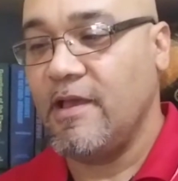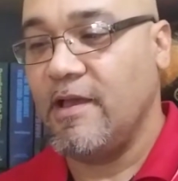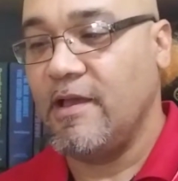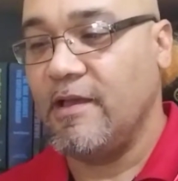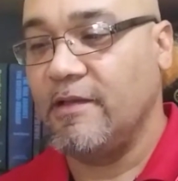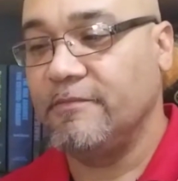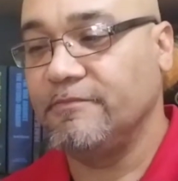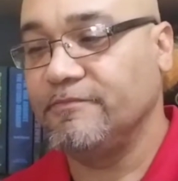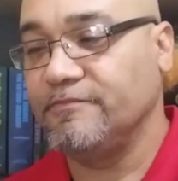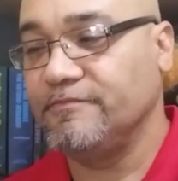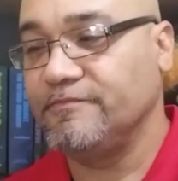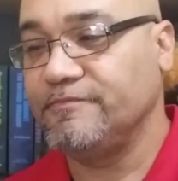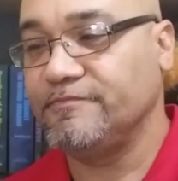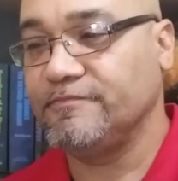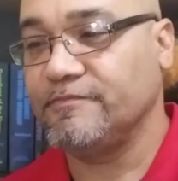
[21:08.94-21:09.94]

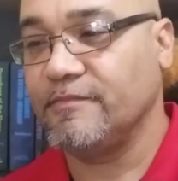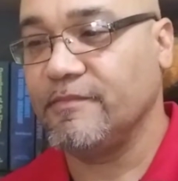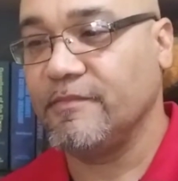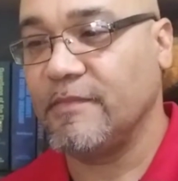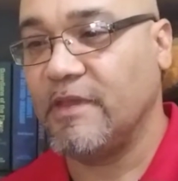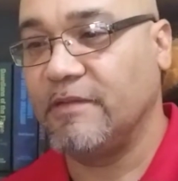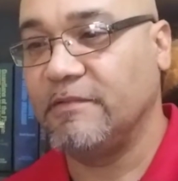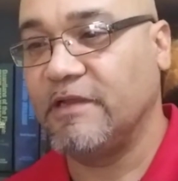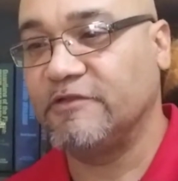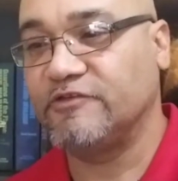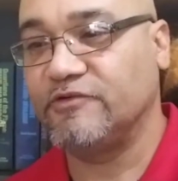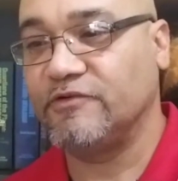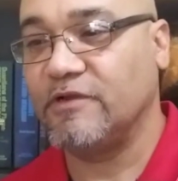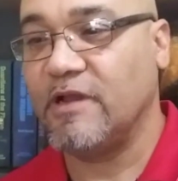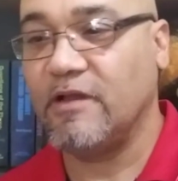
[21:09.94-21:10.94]
I'm not
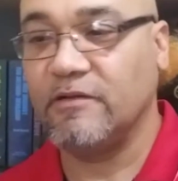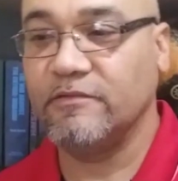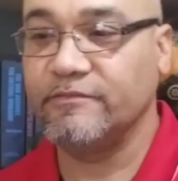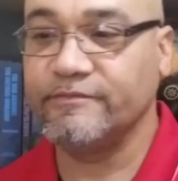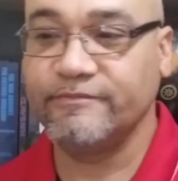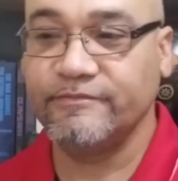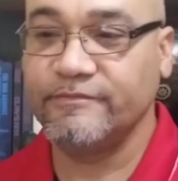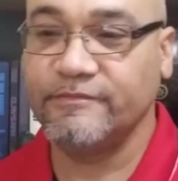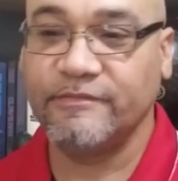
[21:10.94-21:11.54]
sure how